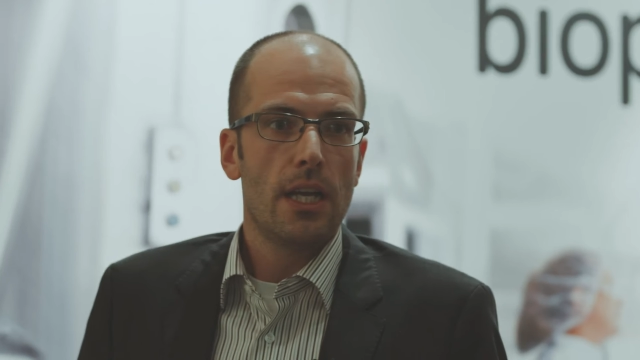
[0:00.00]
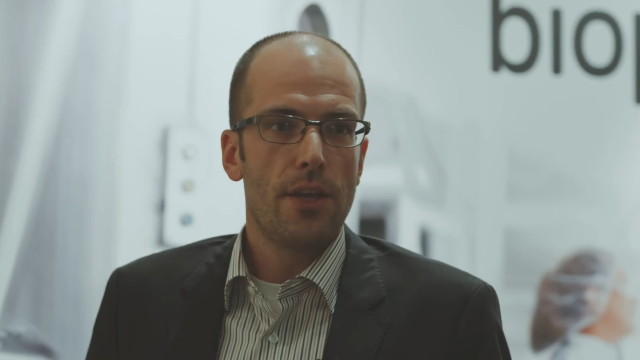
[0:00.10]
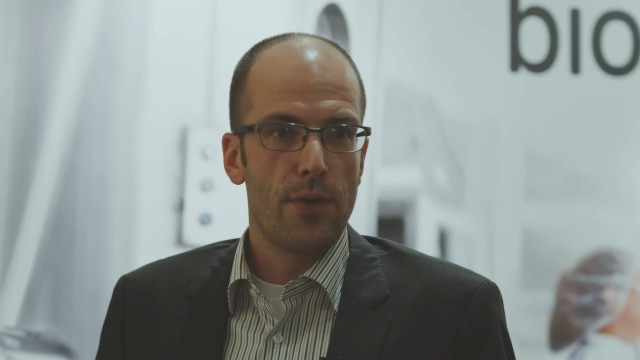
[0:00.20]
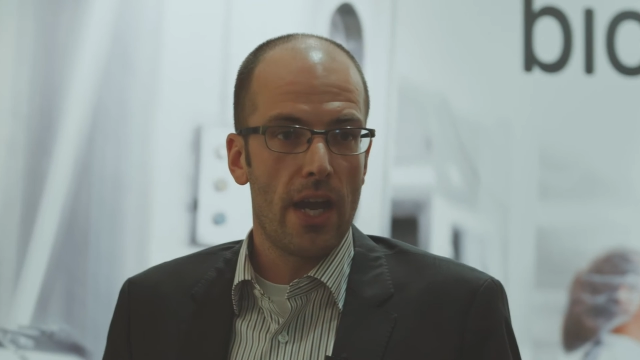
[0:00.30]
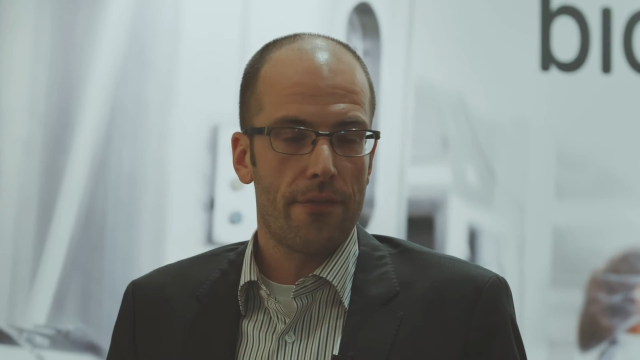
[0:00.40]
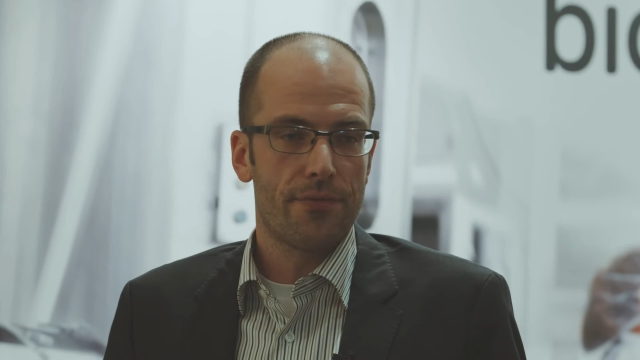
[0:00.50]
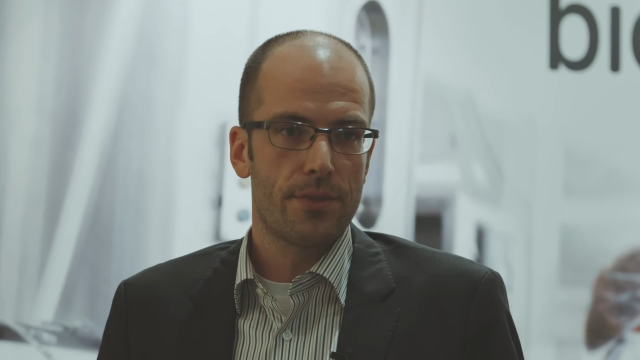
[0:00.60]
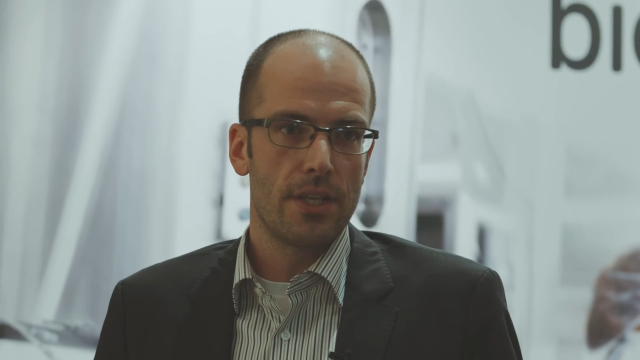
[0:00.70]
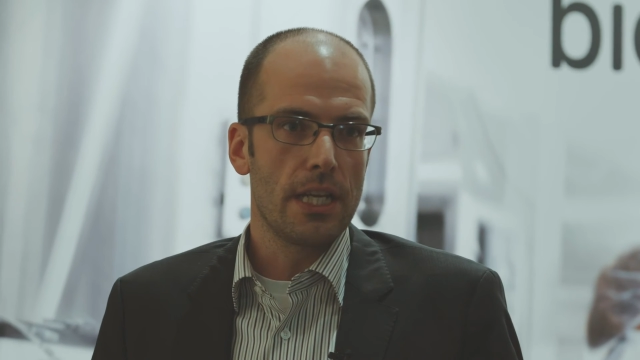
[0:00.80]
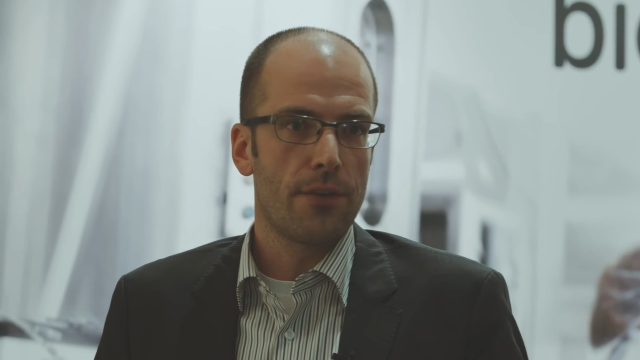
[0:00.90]
If you have
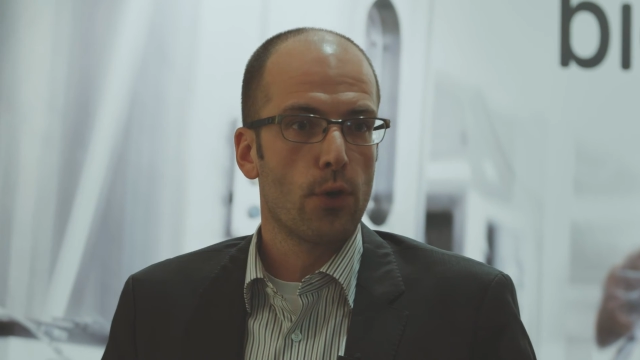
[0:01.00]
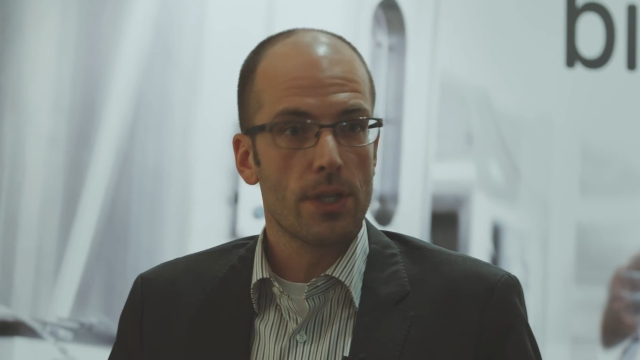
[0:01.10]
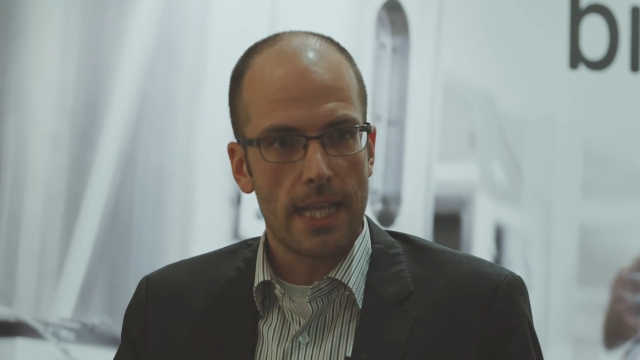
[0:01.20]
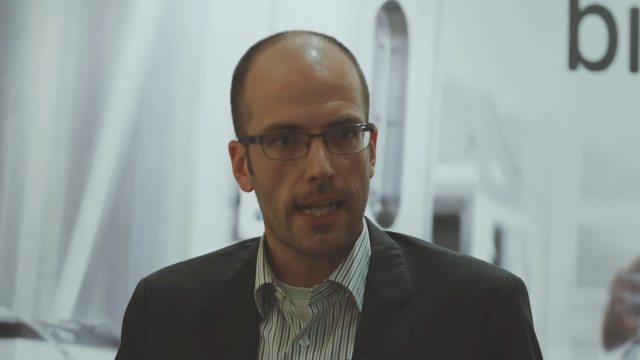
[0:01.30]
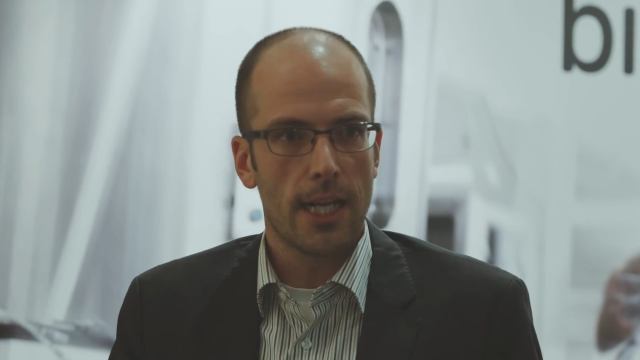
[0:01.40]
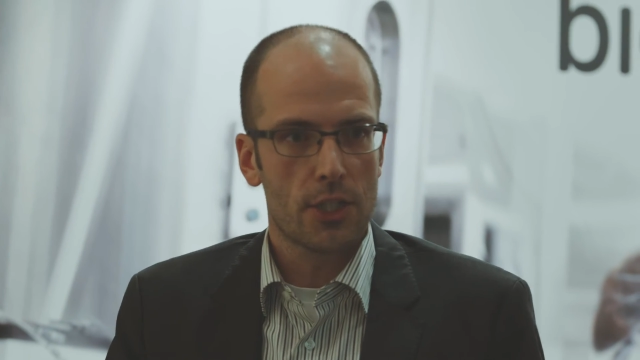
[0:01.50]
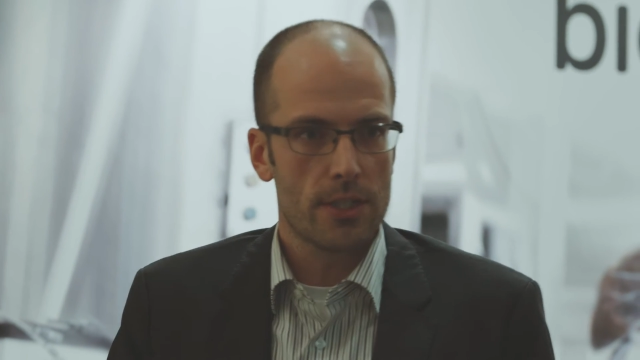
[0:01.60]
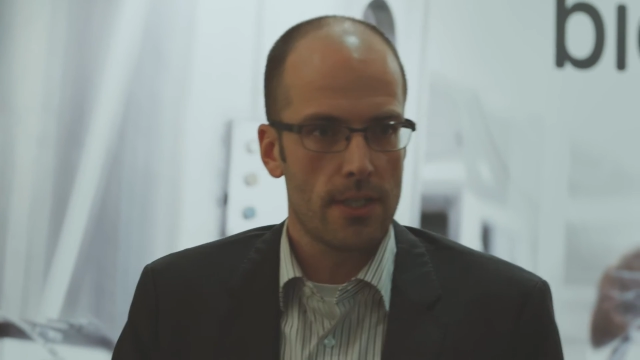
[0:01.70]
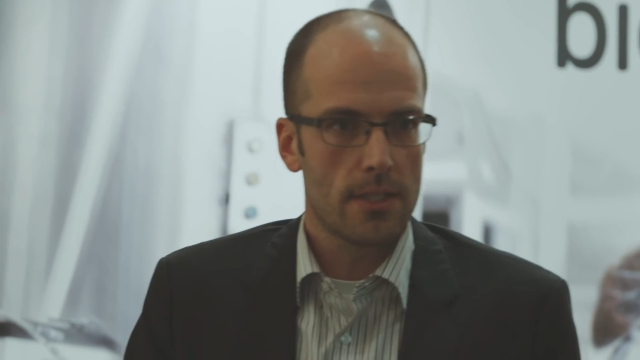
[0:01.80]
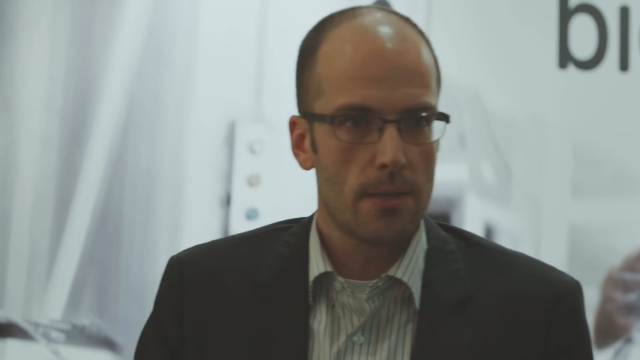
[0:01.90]
the need for a cell
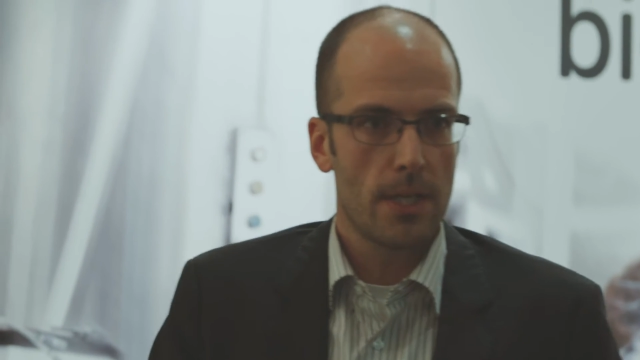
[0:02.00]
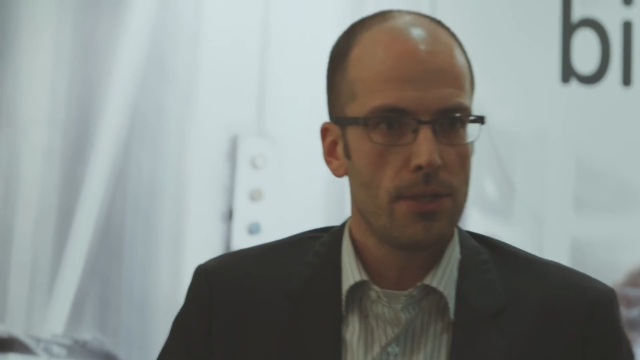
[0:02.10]
culture system,